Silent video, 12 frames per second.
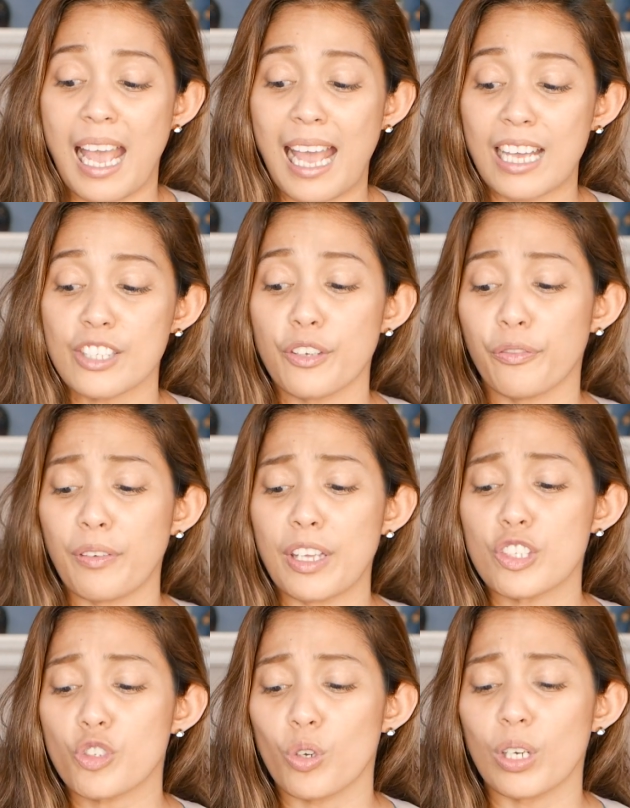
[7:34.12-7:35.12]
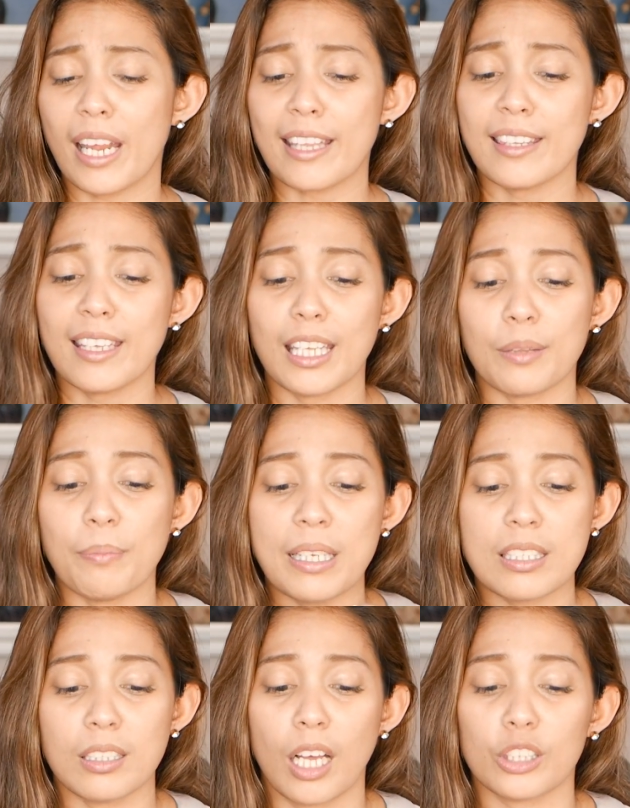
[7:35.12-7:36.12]
as a face roller, I think it
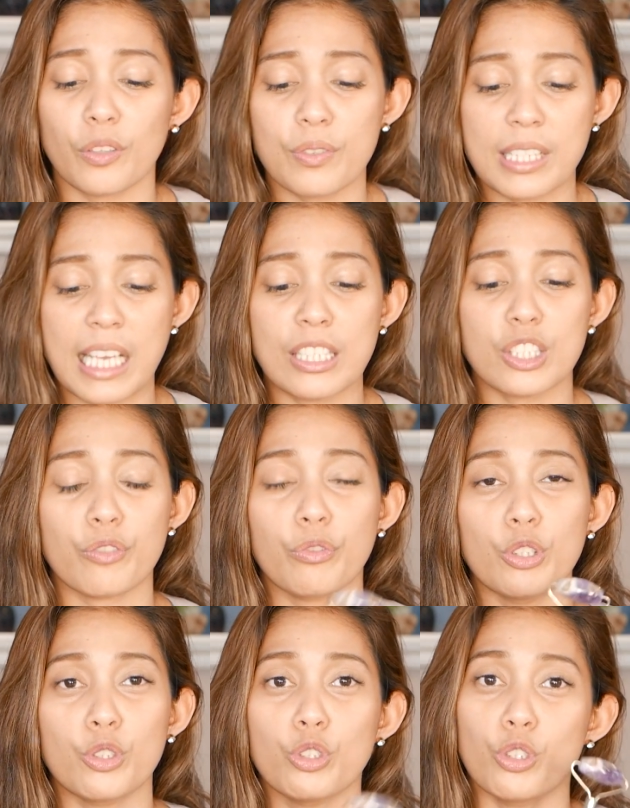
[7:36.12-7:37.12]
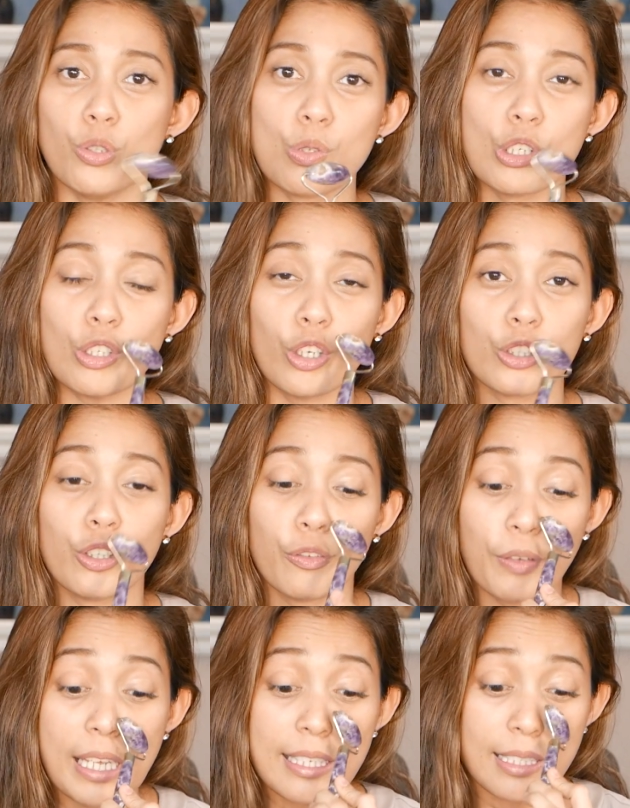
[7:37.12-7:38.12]
makes a lot of sense for you to use it on your
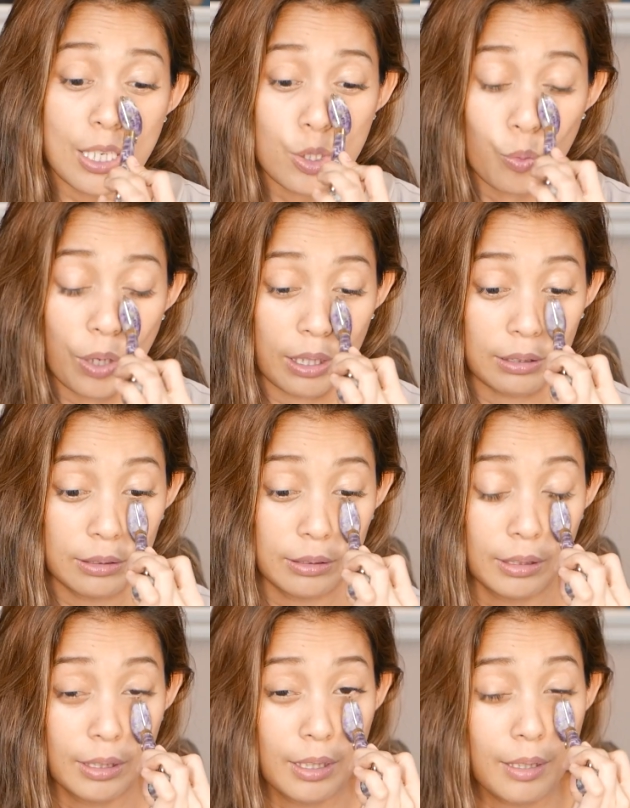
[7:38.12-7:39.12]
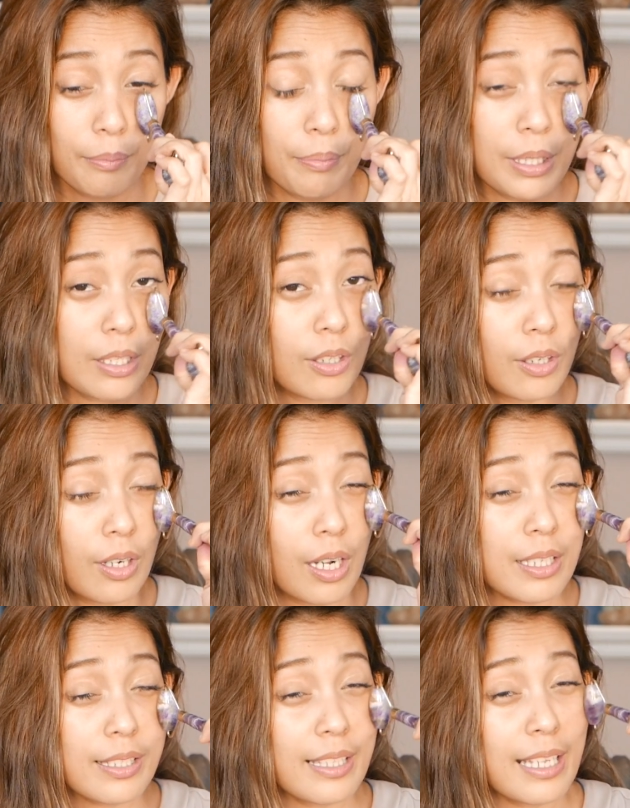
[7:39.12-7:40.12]
face as well,
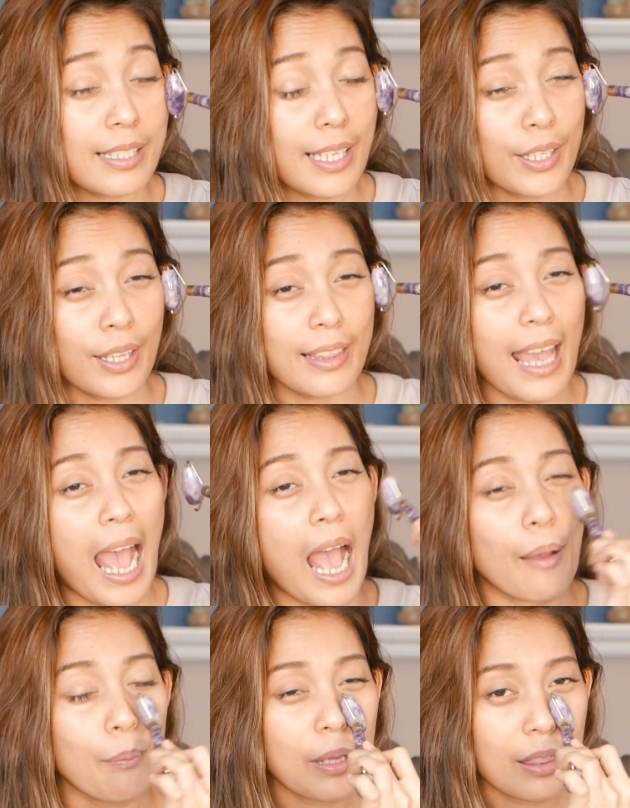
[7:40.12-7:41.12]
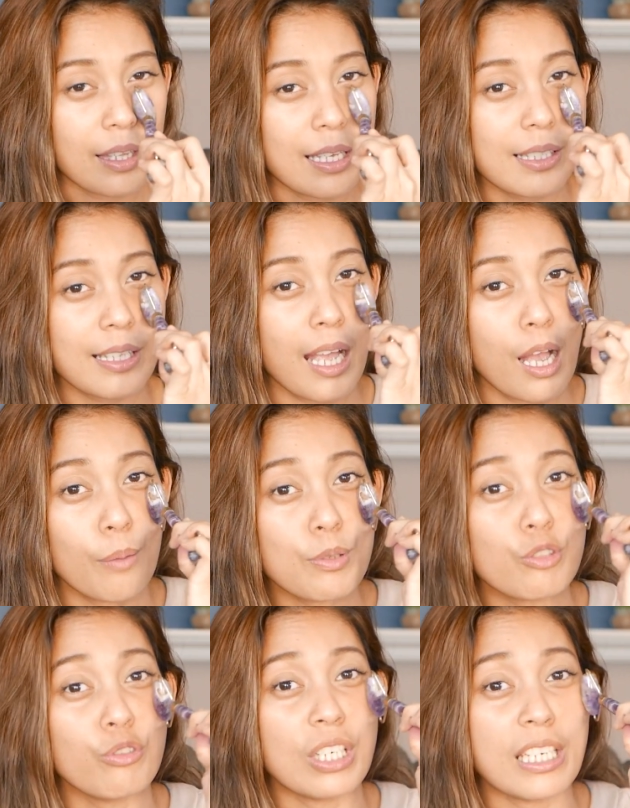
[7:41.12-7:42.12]
because they say that the amethyst
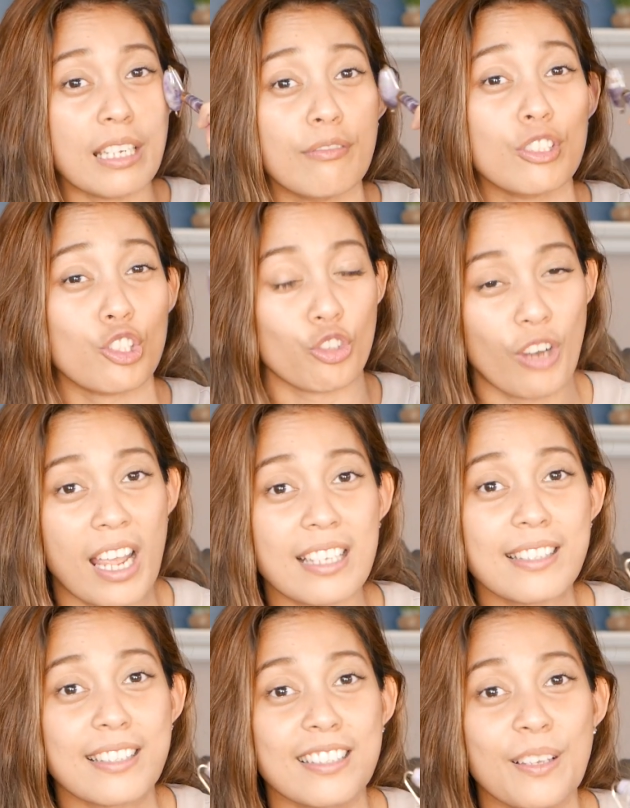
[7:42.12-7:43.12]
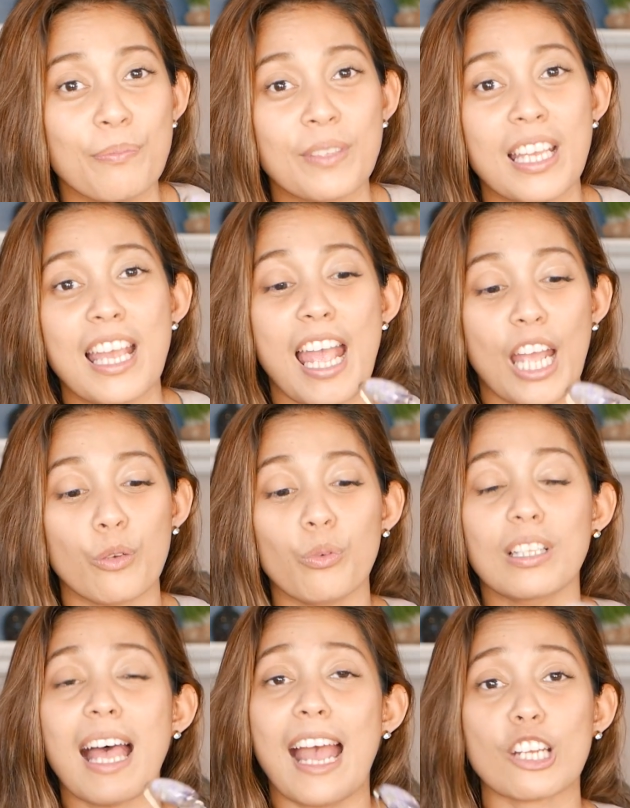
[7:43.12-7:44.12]
helps relieve stress and
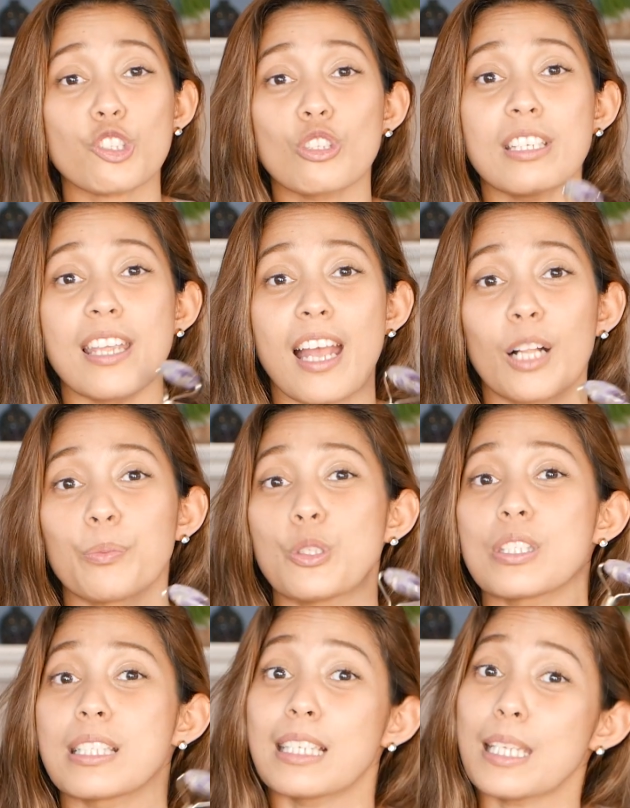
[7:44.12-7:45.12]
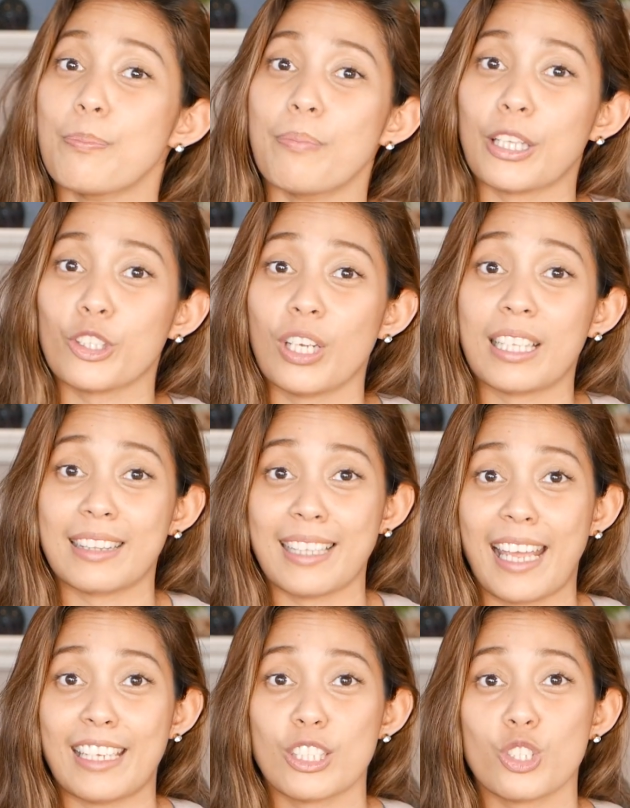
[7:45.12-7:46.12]
will actually help you sleep better at
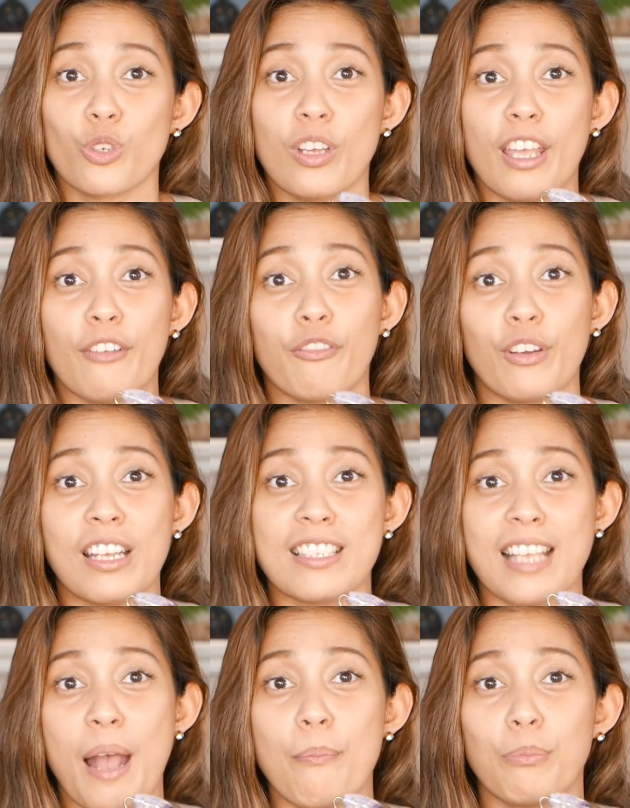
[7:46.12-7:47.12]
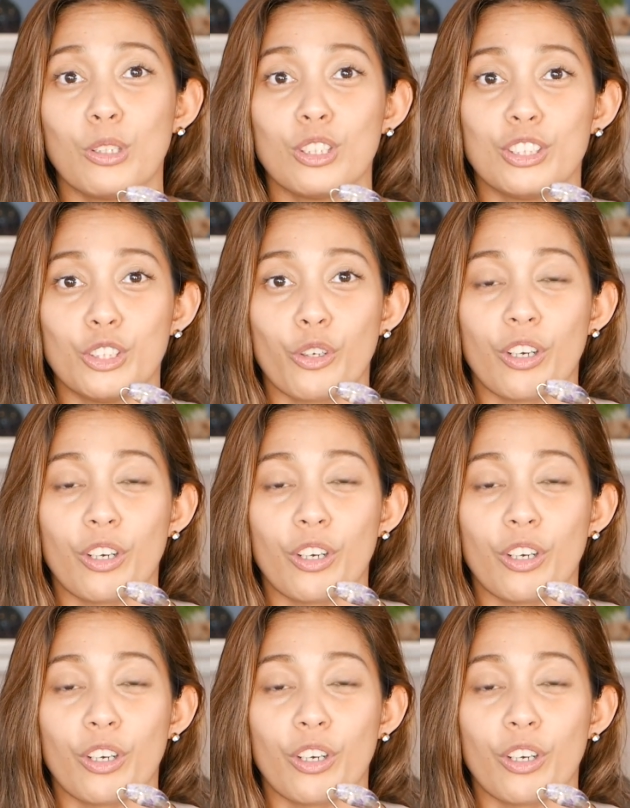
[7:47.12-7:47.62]
night. So if for example